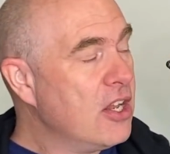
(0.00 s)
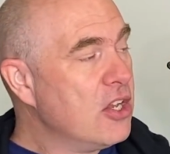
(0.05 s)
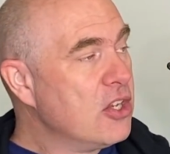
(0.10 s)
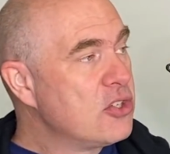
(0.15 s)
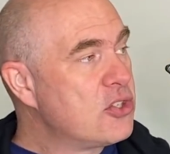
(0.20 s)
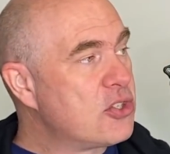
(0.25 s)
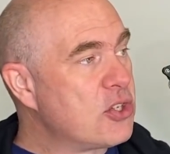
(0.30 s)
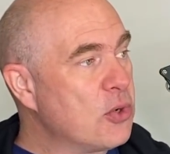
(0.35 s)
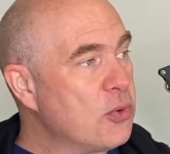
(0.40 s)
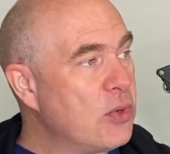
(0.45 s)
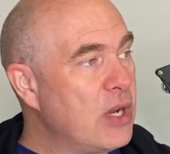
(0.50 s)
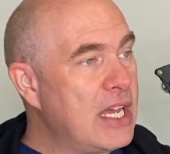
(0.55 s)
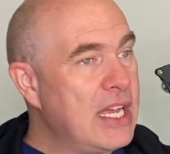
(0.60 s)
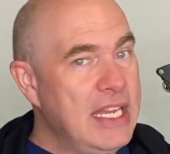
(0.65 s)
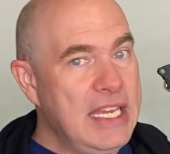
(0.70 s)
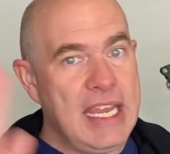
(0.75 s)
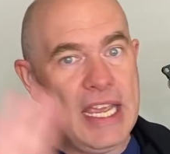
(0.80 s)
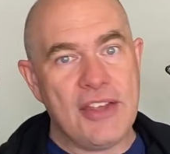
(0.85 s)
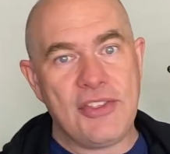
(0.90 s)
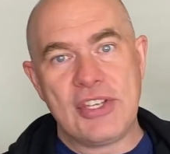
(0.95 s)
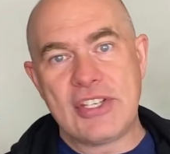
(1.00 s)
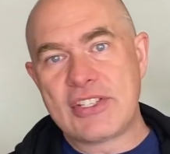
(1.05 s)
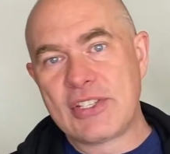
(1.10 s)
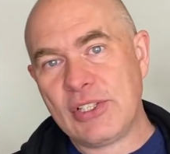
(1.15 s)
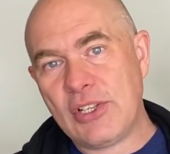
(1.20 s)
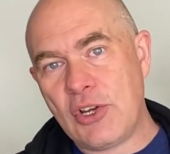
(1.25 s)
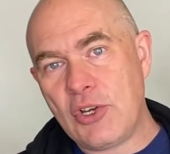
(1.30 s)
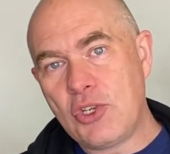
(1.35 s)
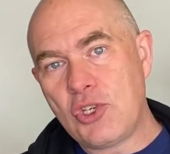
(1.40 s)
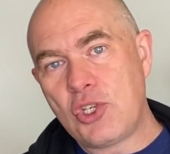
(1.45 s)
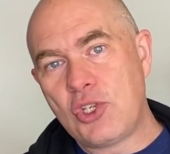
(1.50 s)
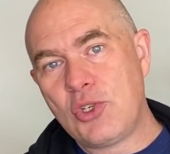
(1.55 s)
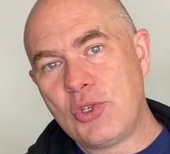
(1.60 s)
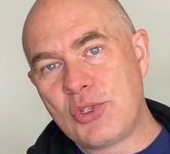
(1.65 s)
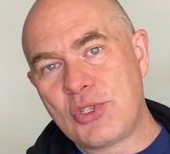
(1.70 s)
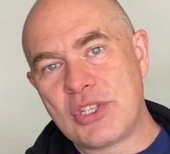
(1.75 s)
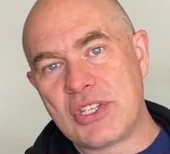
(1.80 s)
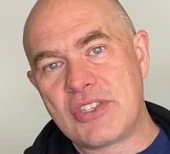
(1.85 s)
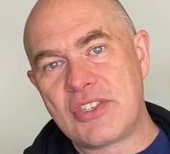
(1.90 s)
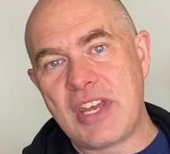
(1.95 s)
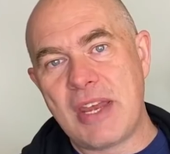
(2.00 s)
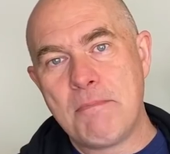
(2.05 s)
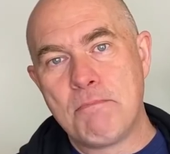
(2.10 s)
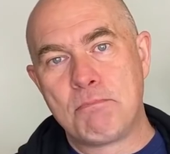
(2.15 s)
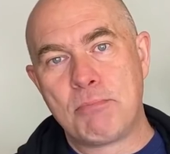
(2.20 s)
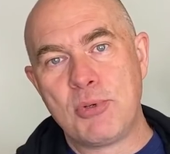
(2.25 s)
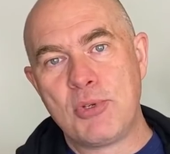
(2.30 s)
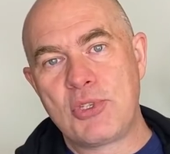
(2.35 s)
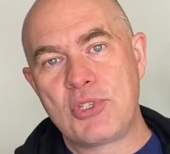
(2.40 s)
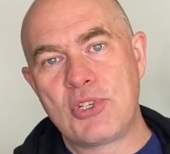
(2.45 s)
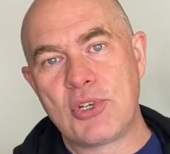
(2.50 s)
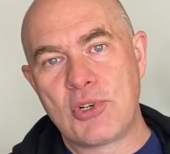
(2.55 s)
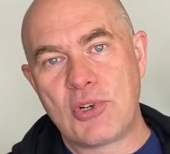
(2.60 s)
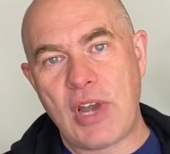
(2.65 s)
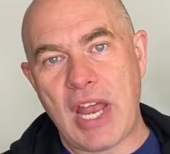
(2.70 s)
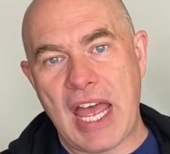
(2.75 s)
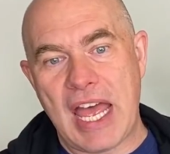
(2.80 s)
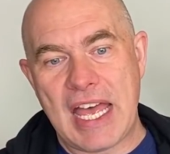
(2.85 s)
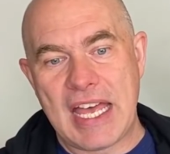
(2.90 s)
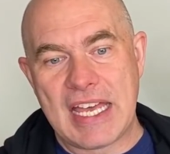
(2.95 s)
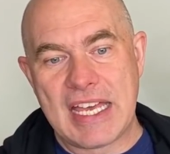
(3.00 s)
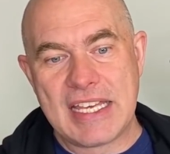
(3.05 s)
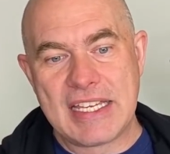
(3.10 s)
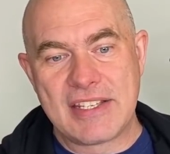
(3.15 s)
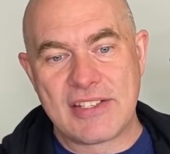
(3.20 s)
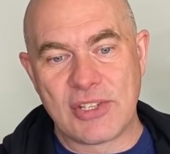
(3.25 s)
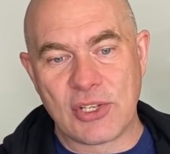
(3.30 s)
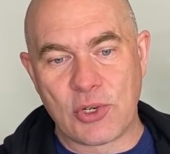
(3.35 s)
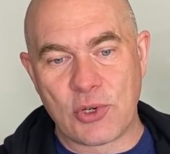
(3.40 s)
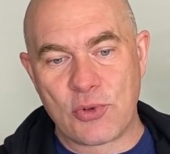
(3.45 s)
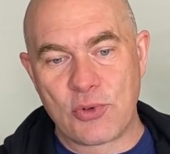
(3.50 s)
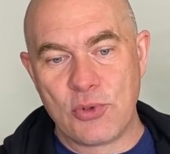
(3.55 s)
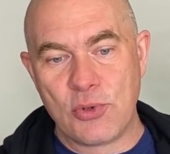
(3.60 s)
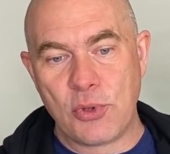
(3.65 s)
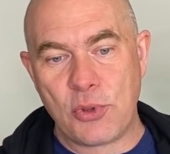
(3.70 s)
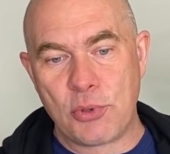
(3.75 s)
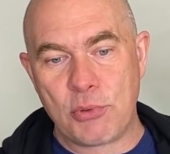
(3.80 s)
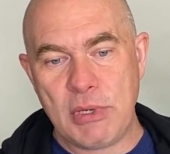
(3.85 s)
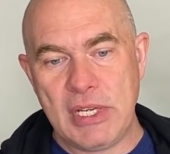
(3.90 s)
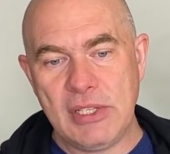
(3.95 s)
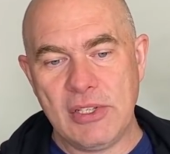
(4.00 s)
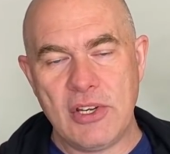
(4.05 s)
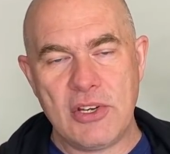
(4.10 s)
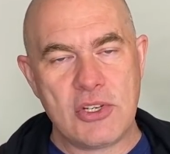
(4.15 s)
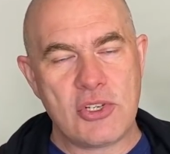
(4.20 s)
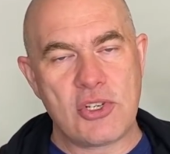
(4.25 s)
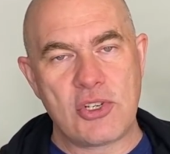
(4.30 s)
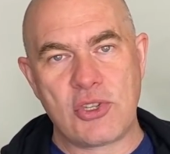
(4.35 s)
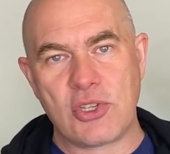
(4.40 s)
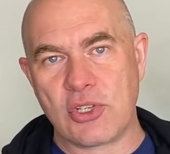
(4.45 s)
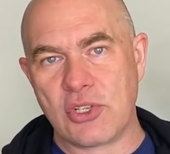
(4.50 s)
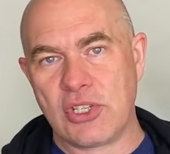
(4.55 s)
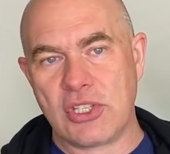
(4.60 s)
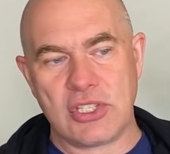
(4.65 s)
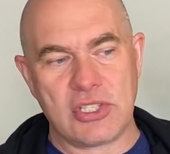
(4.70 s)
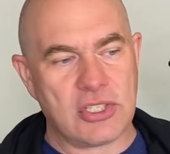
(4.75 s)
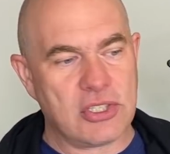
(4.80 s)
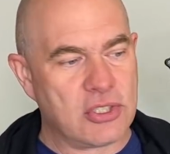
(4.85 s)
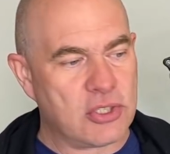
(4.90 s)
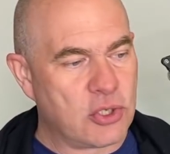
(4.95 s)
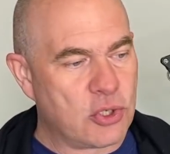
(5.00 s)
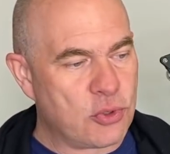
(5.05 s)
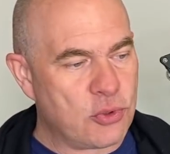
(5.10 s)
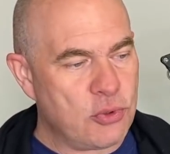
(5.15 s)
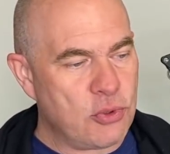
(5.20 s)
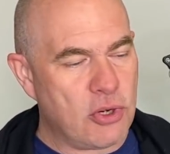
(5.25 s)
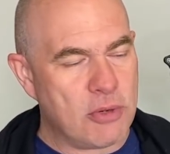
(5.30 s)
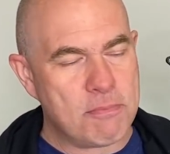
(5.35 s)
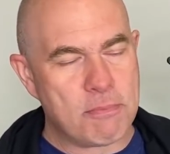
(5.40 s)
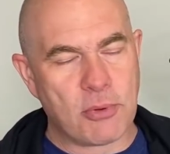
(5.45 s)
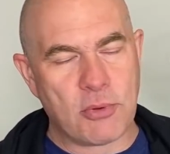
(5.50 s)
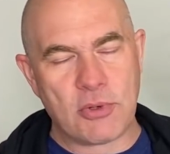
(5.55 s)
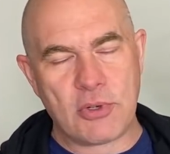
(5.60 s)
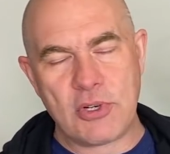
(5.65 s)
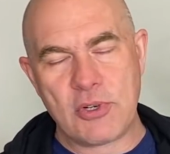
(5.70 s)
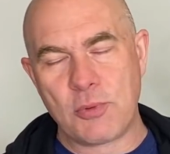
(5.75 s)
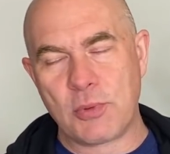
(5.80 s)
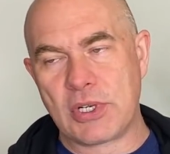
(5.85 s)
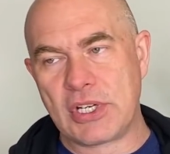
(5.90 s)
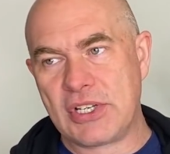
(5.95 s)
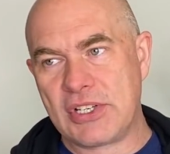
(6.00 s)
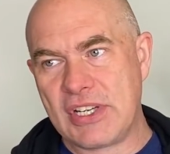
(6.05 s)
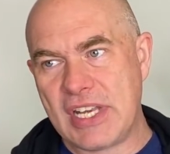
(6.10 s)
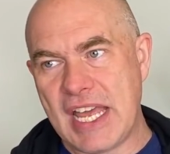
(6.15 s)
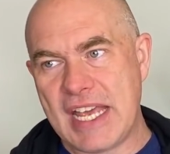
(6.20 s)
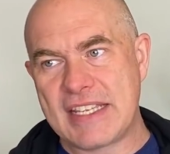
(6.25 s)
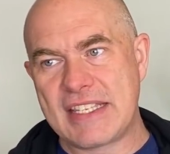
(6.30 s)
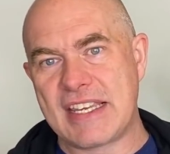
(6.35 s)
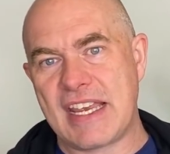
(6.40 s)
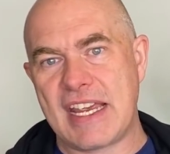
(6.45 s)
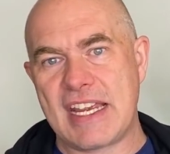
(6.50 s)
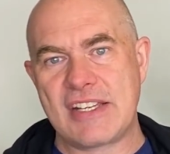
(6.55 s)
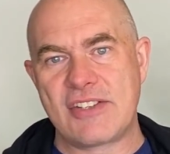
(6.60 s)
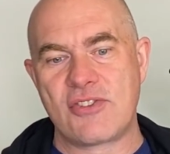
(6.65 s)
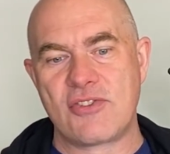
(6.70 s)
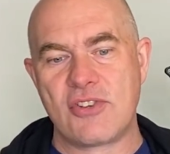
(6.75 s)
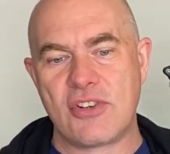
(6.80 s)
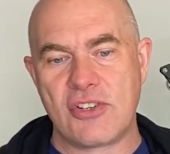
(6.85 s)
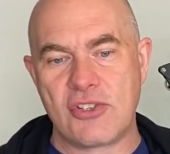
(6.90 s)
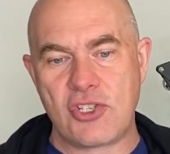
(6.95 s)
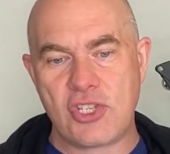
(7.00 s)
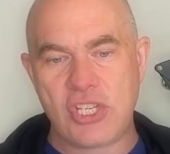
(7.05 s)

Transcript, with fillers: So, uh, yeah, this launch used the same booster as the Crew 3 launch. The, the crew on board were NASA astronaut